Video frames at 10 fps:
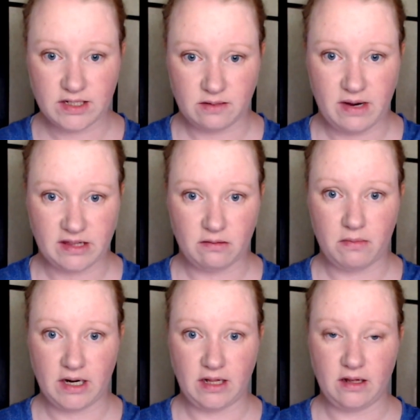to make
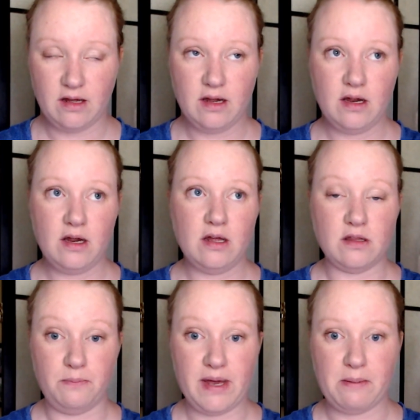the
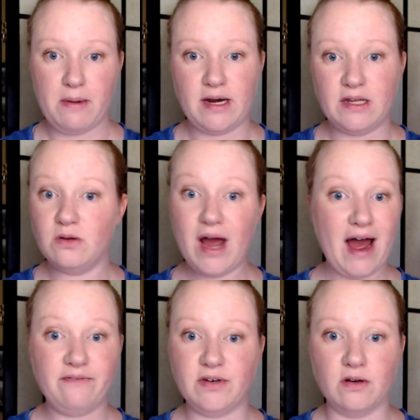big money, you
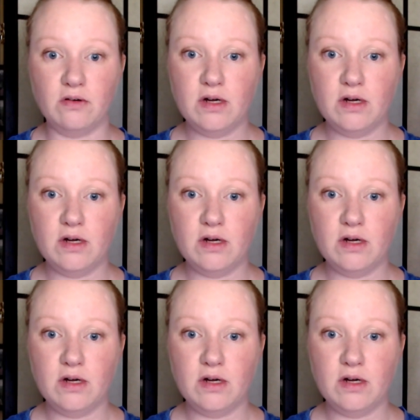have to.